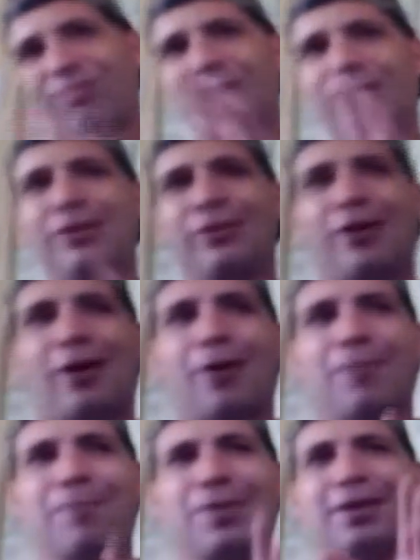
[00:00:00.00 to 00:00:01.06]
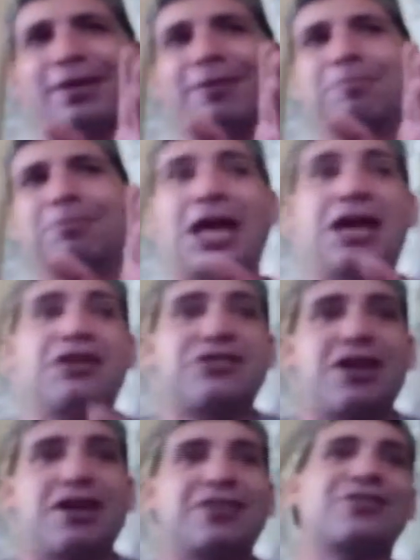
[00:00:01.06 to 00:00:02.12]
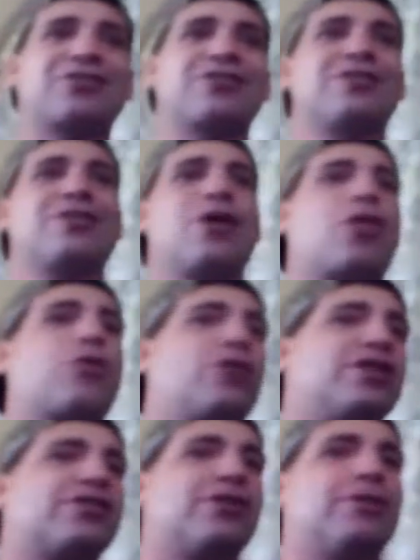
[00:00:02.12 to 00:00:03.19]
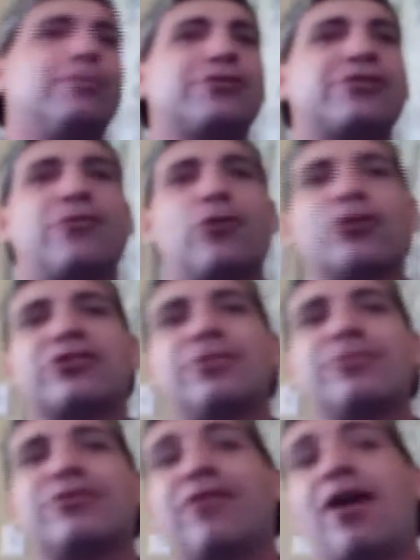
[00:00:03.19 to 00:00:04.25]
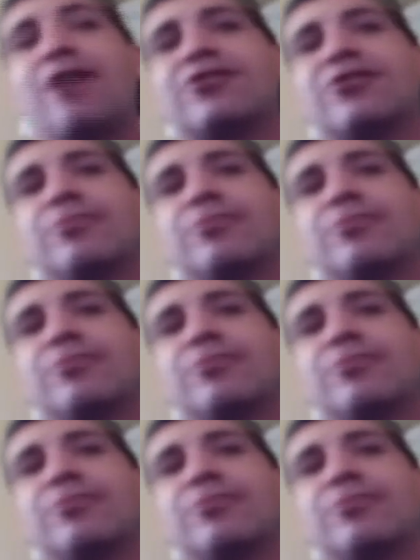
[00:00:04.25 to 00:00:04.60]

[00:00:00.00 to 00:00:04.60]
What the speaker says: You know, gay sex, threesomes, foursomes, fivesomes,